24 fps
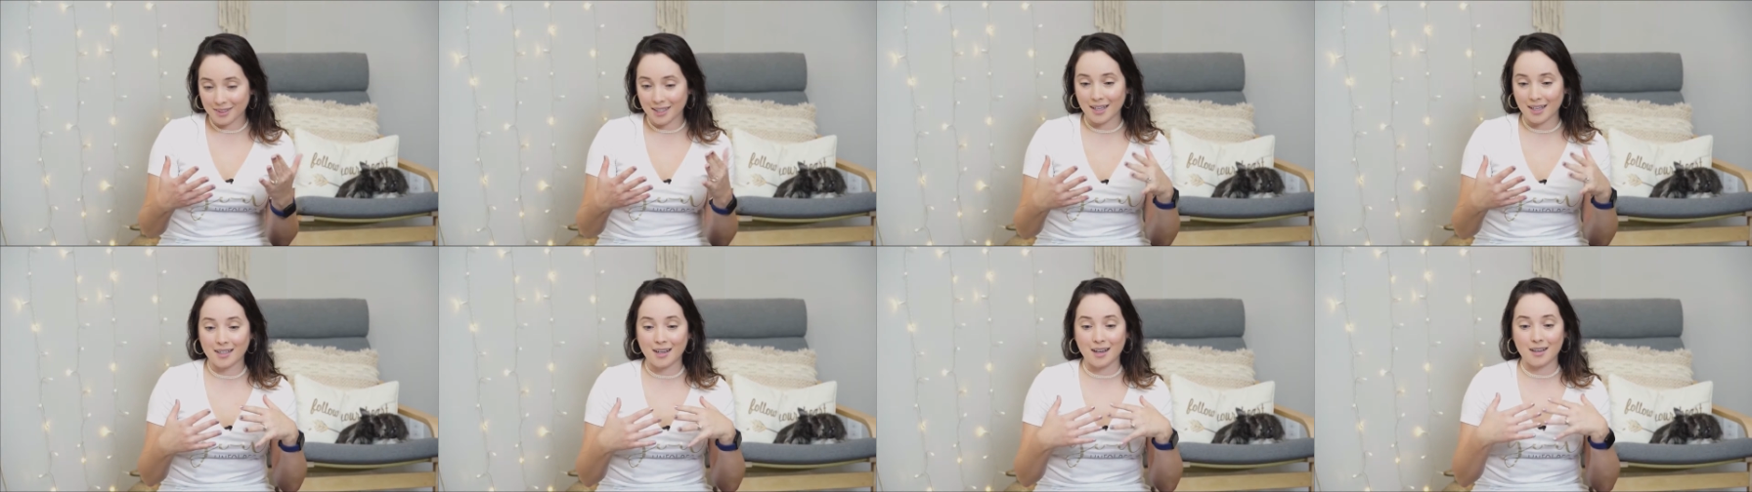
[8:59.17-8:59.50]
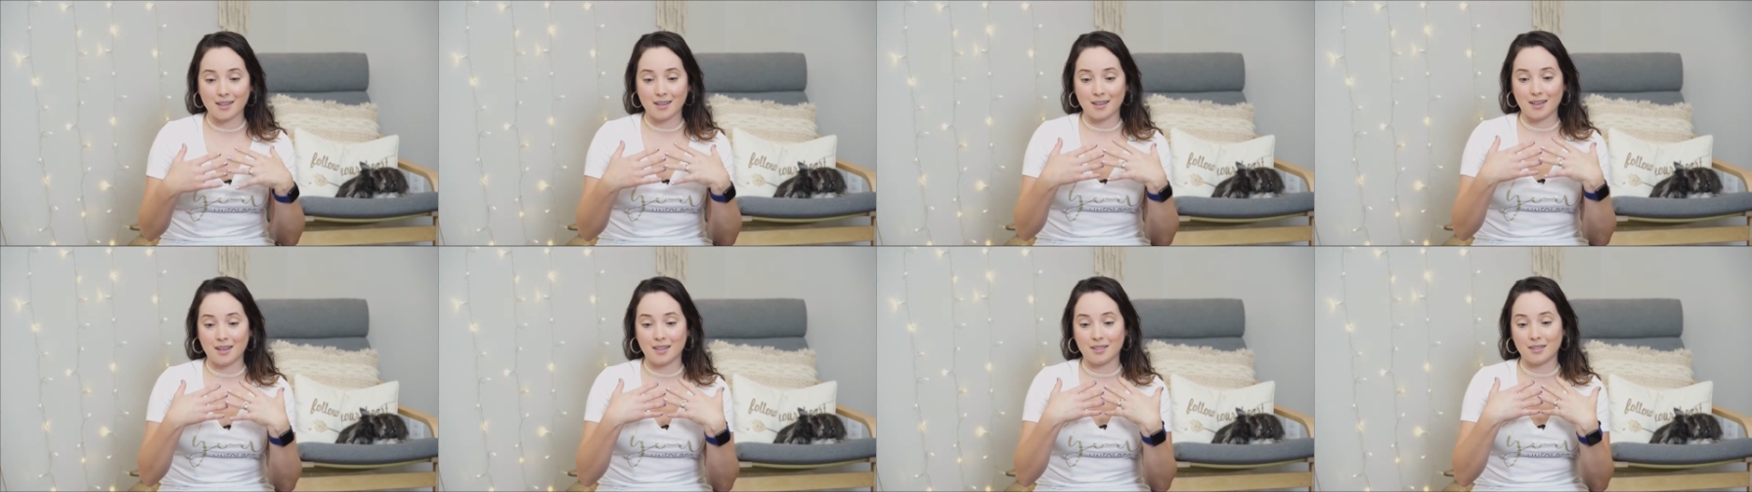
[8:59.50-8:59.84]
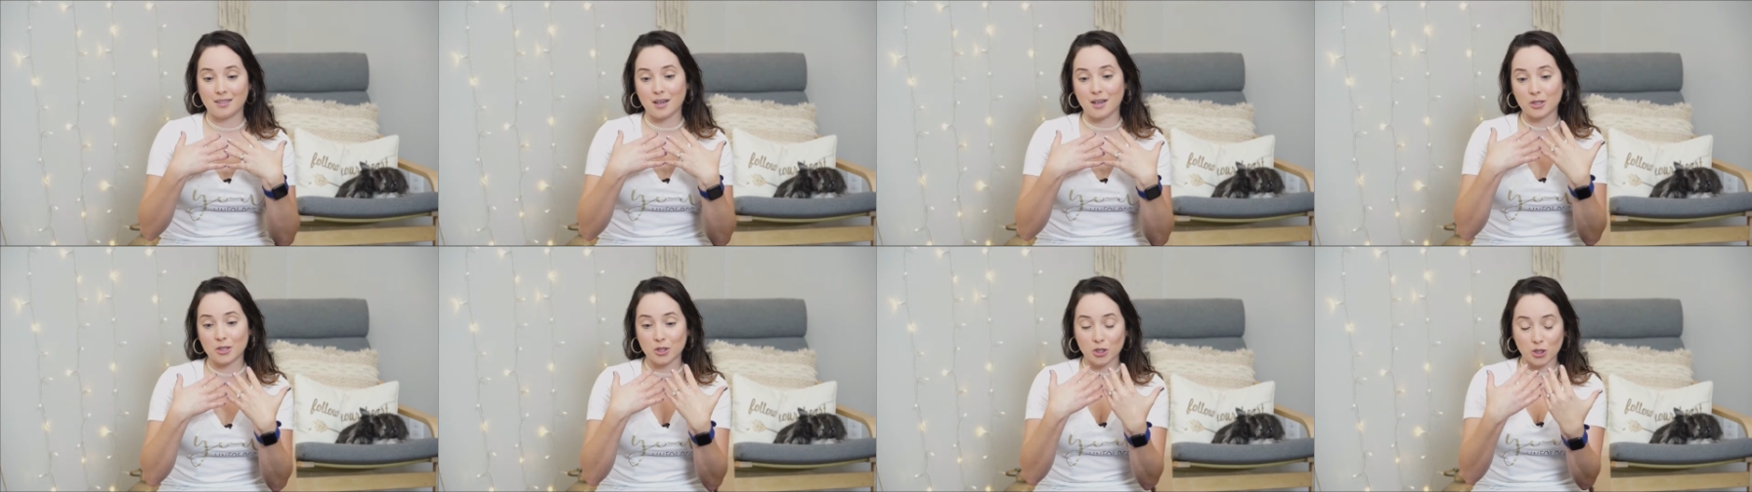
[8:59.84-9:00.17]
and
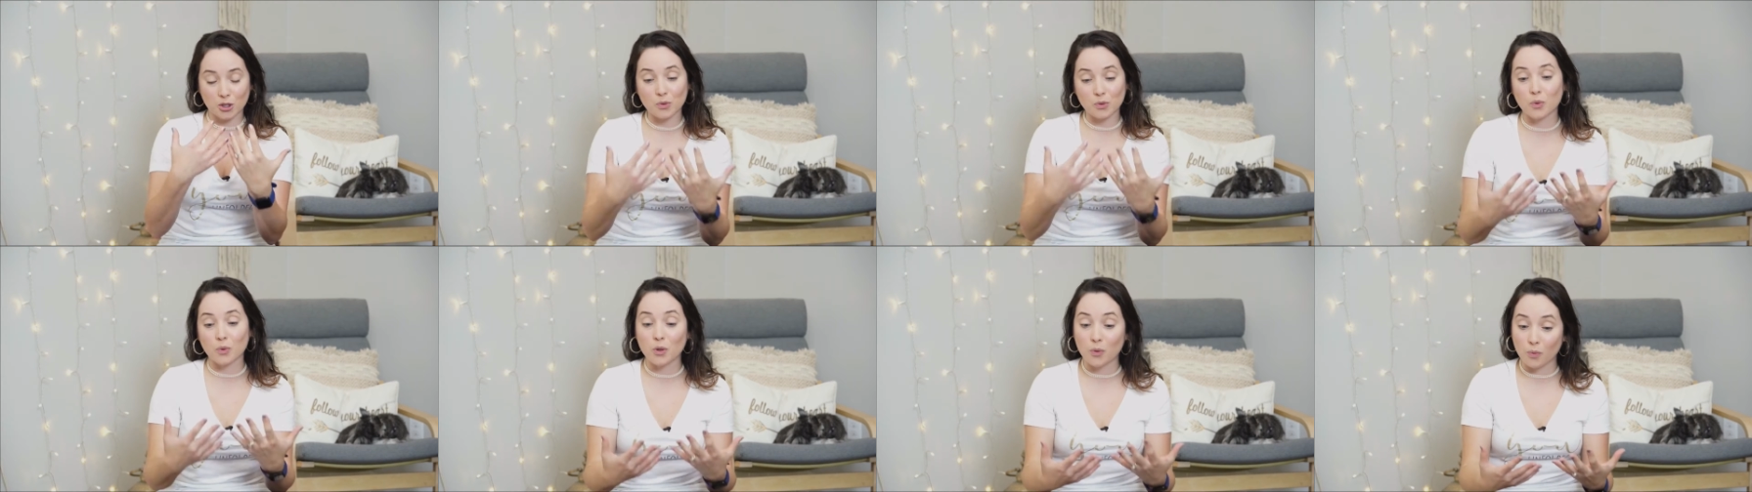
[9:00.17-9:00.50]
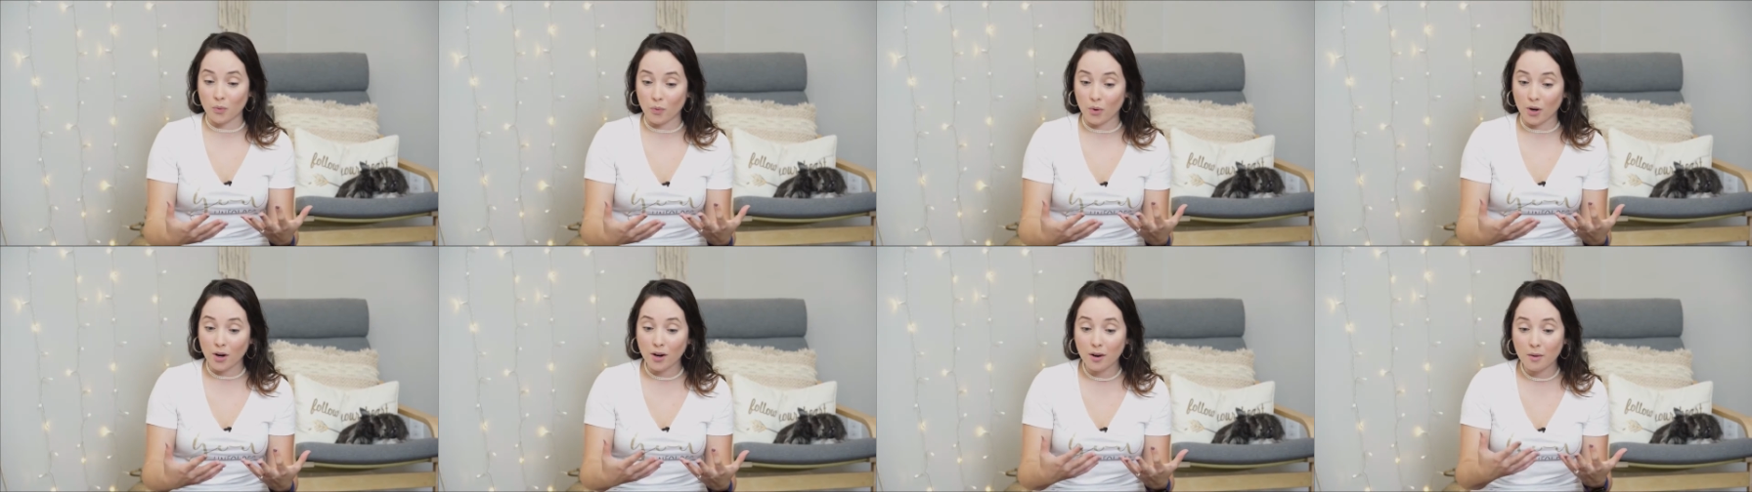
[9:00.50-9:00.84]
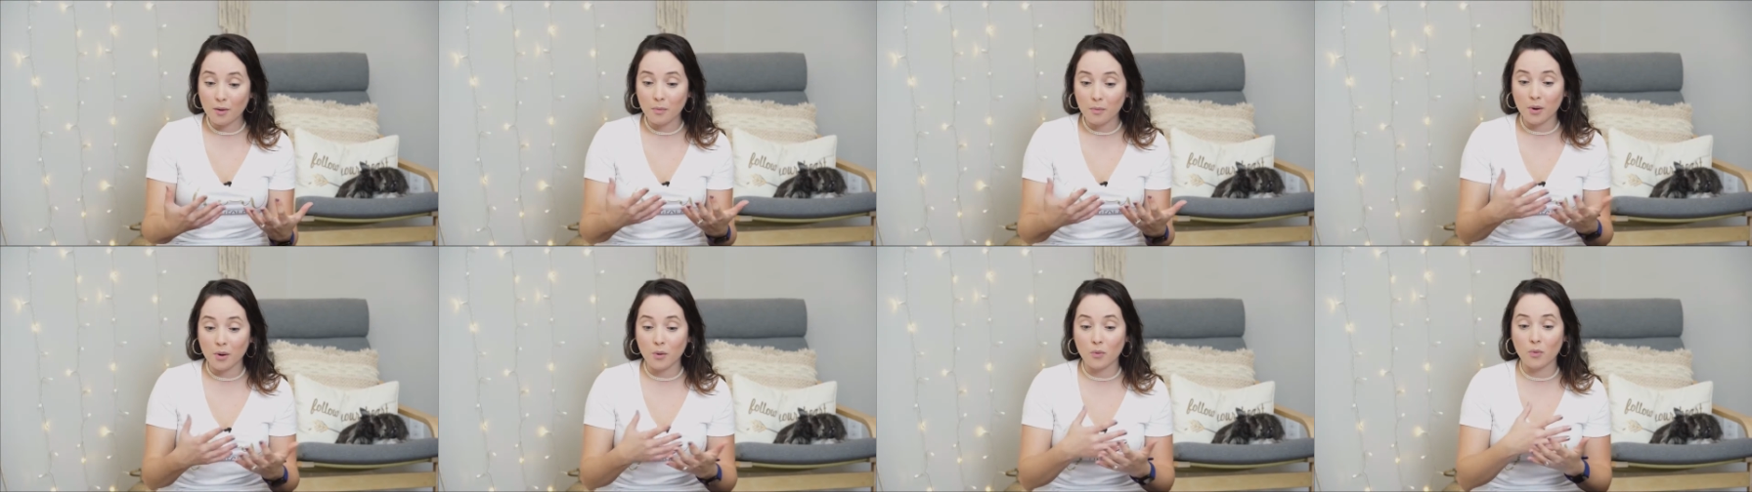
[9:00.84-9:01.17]
not just with work,
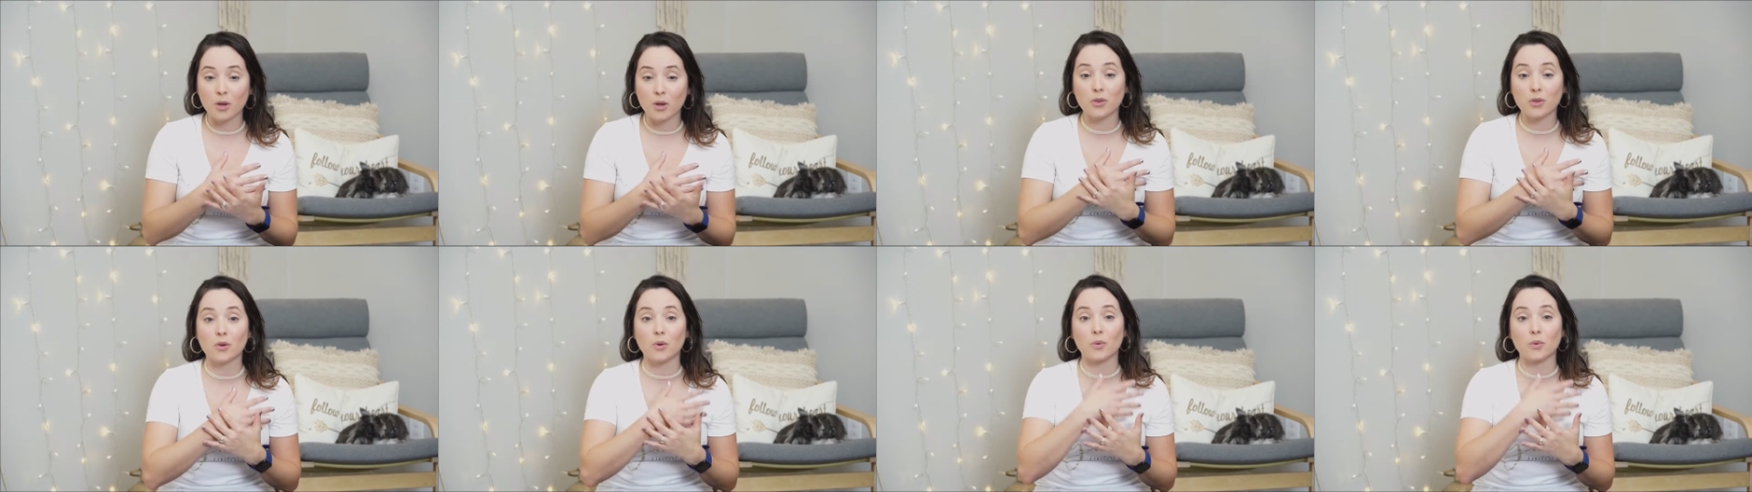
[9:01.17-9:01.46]
but with